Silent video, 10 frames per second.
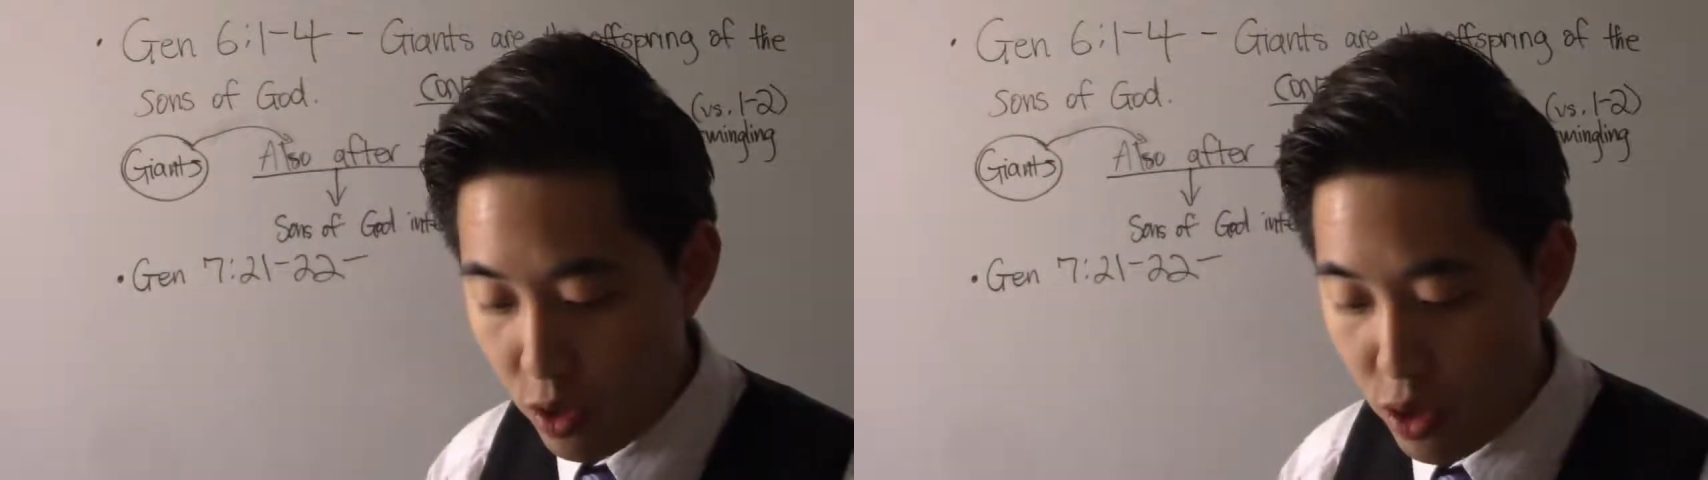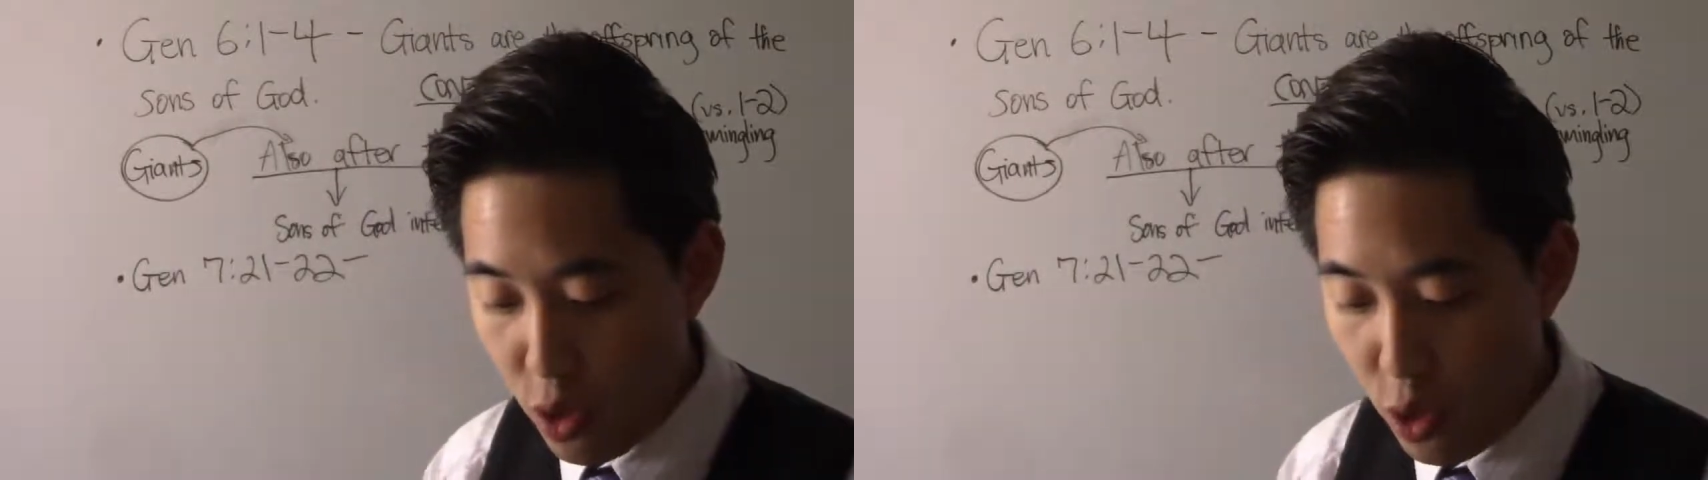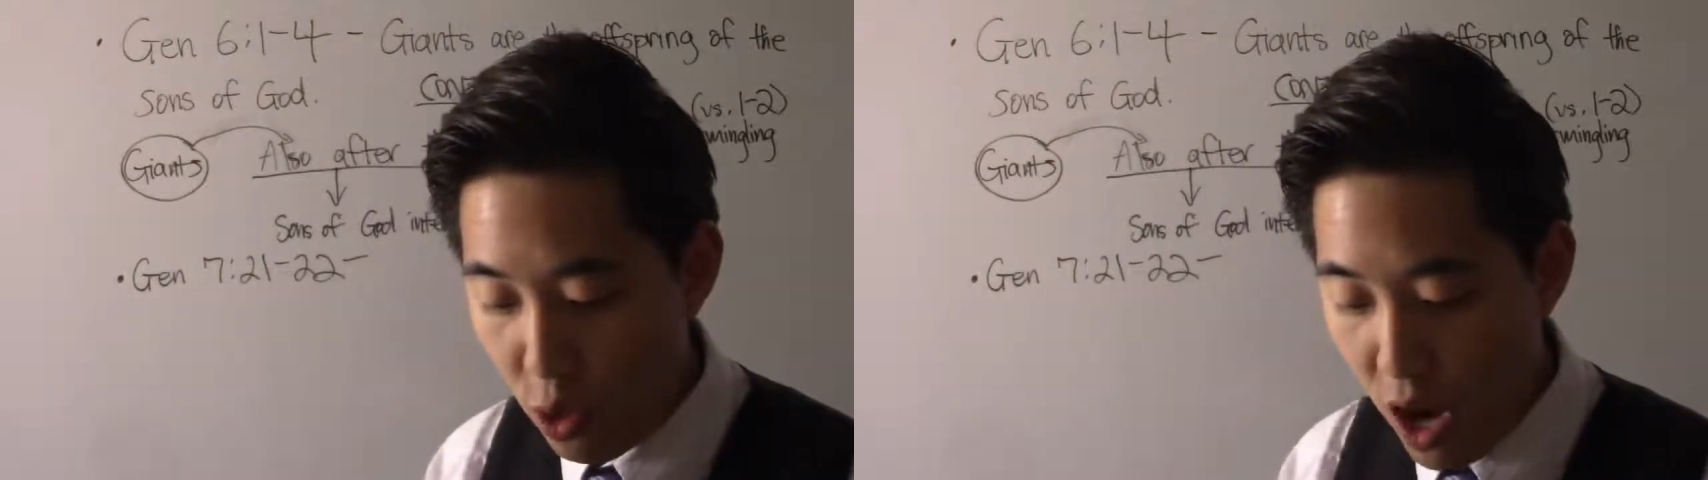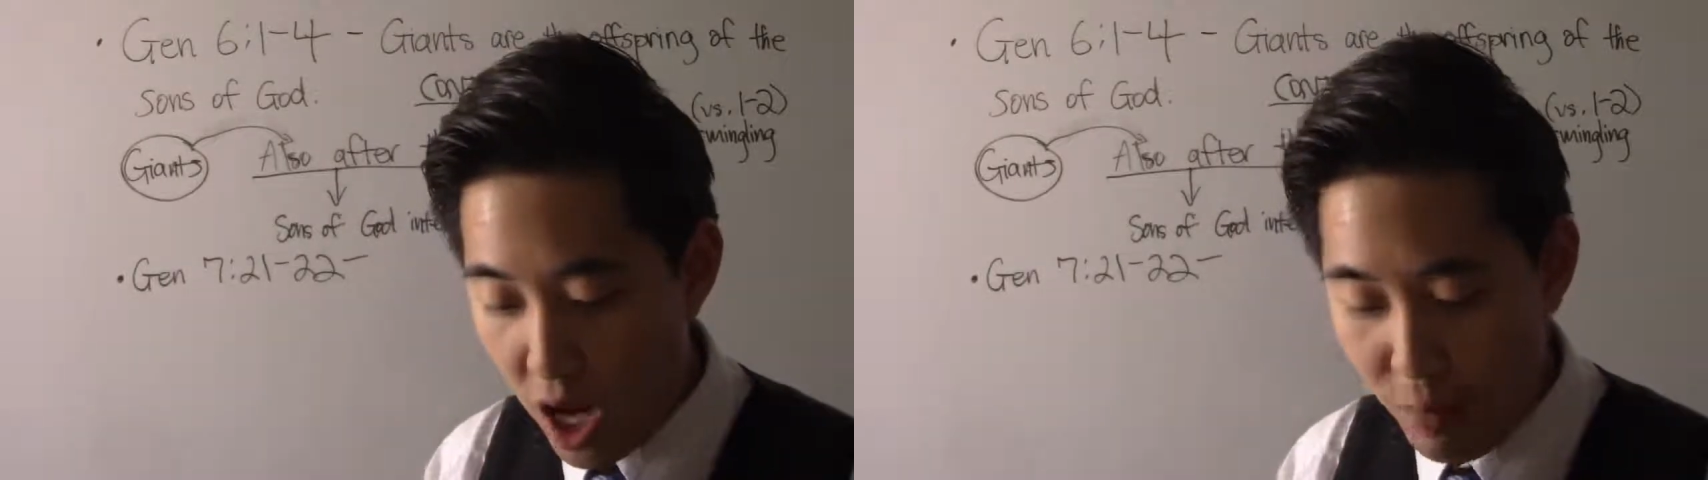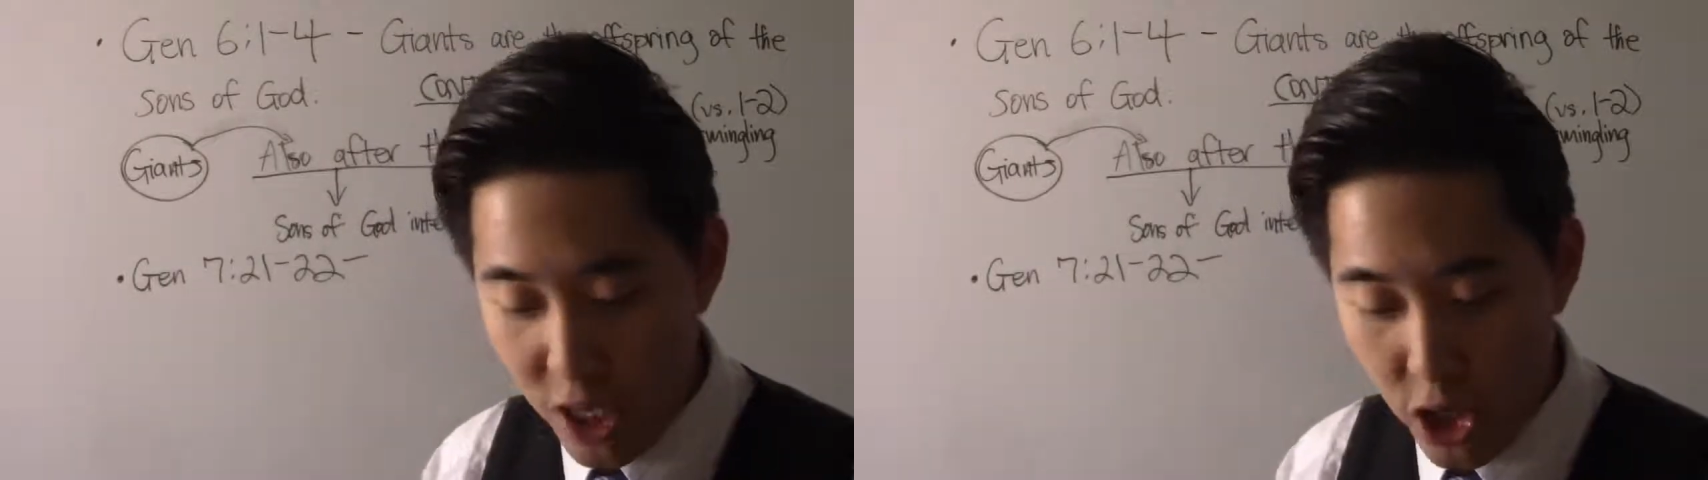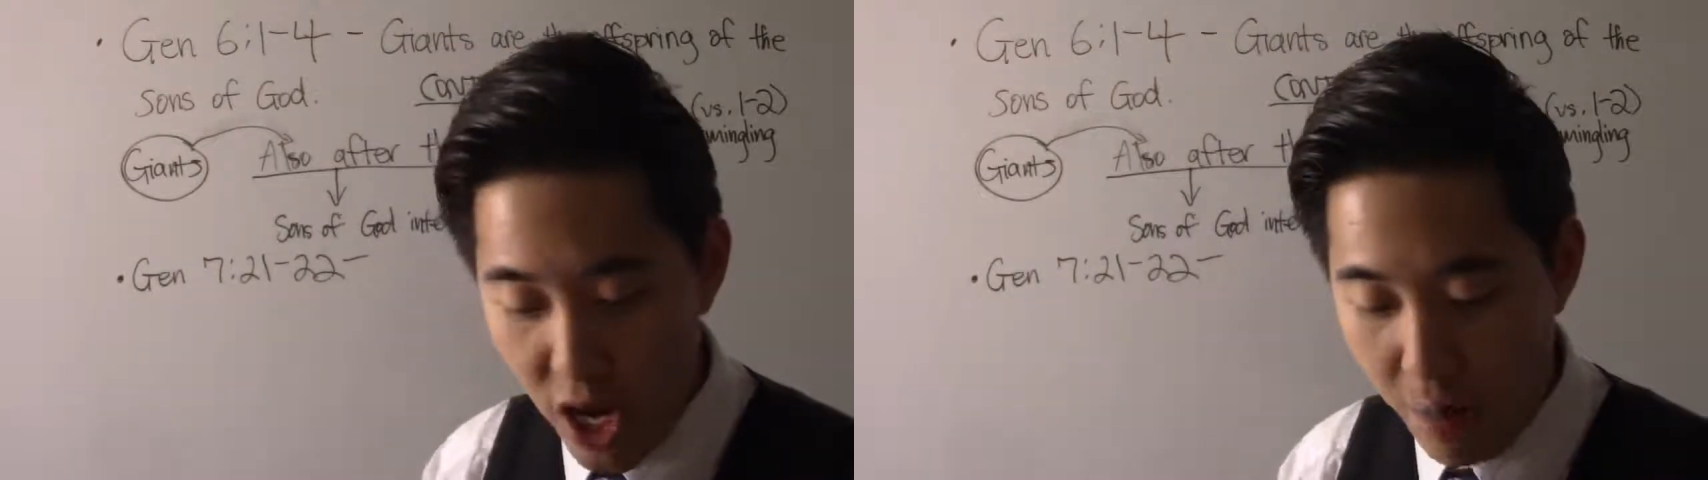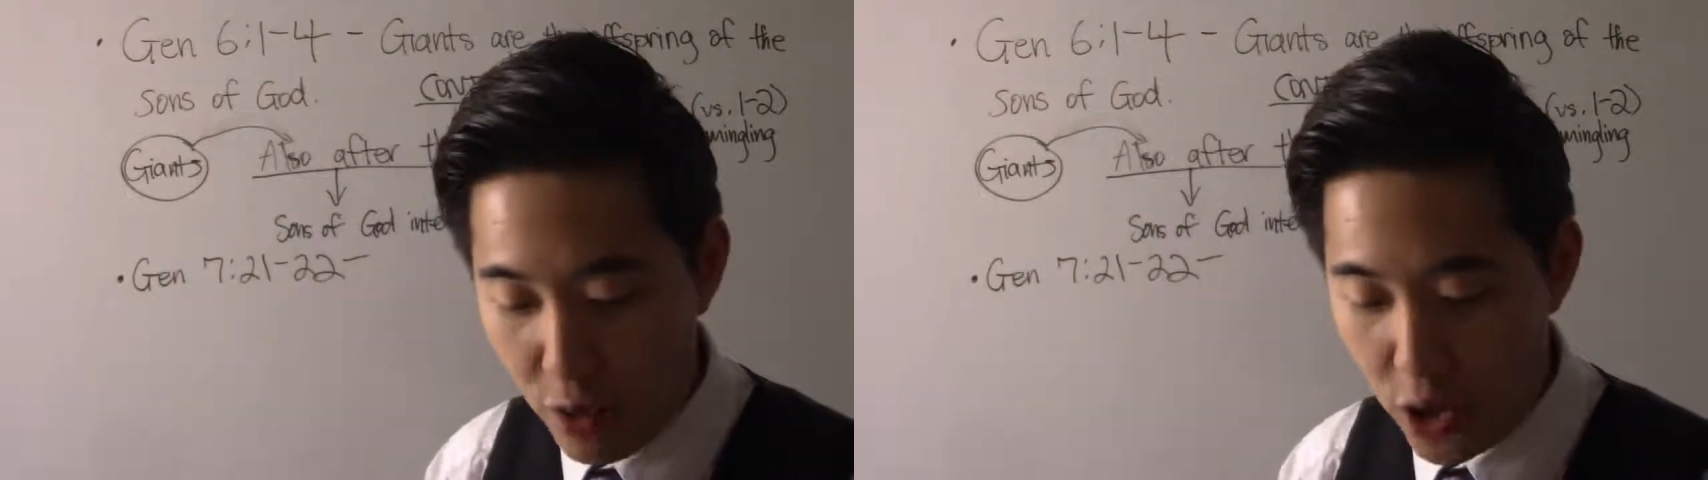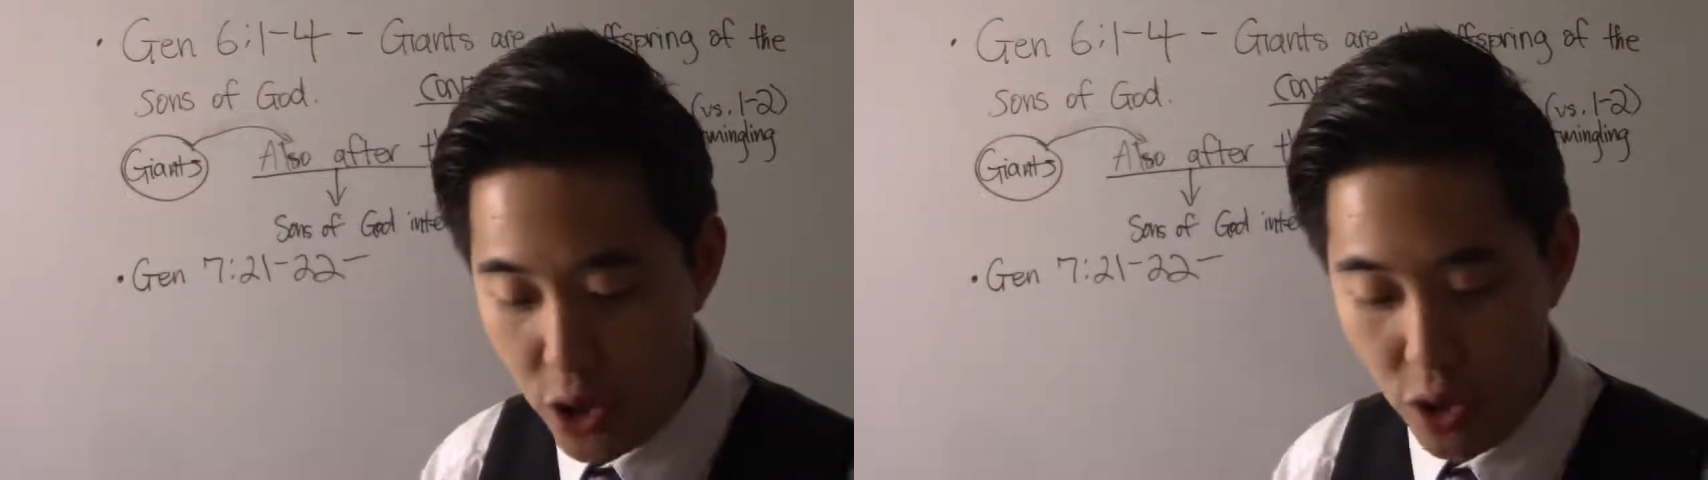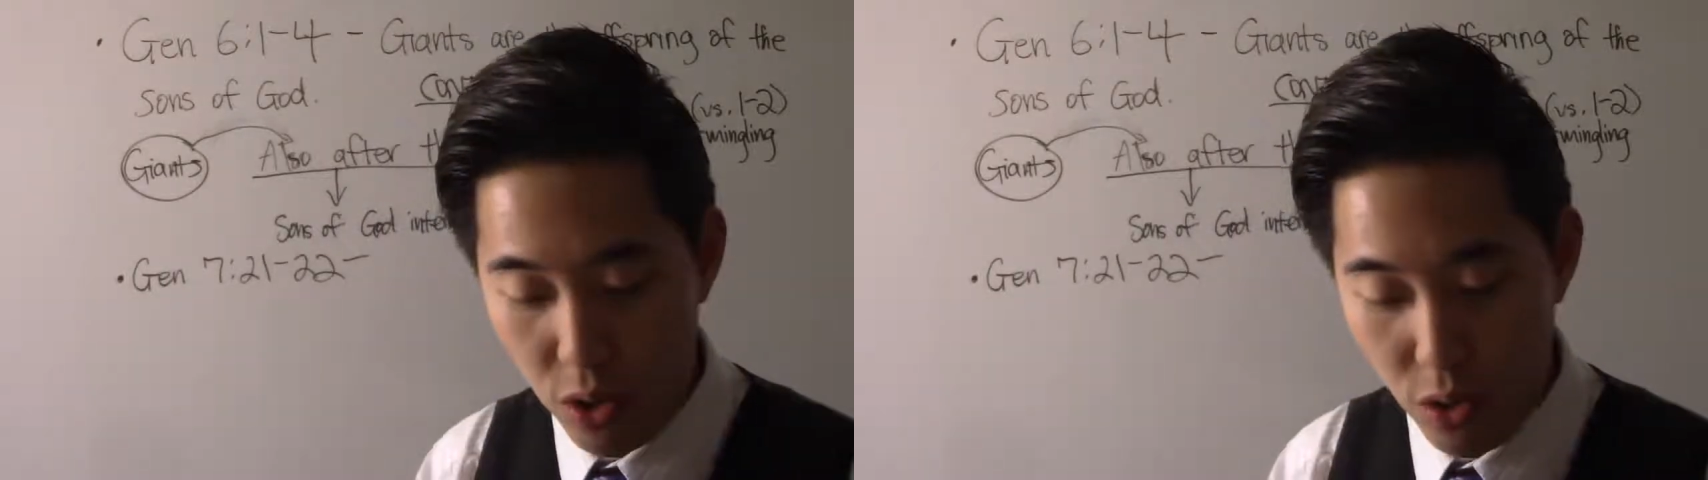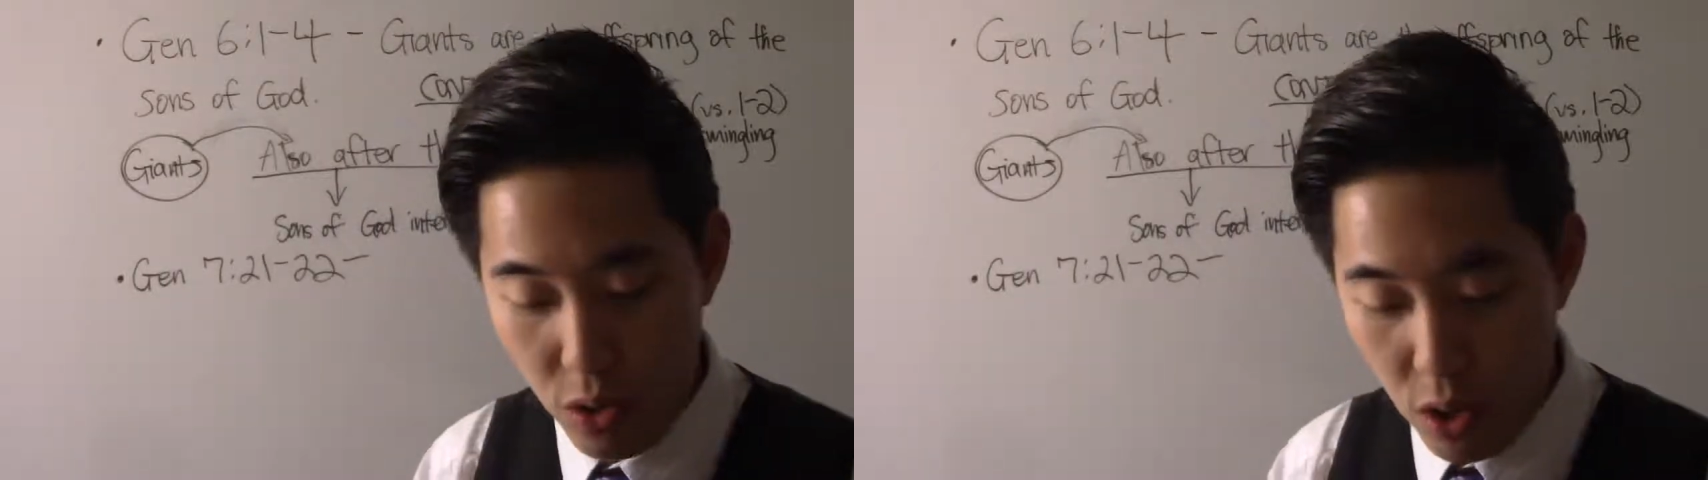Deuteronomy chapter 2.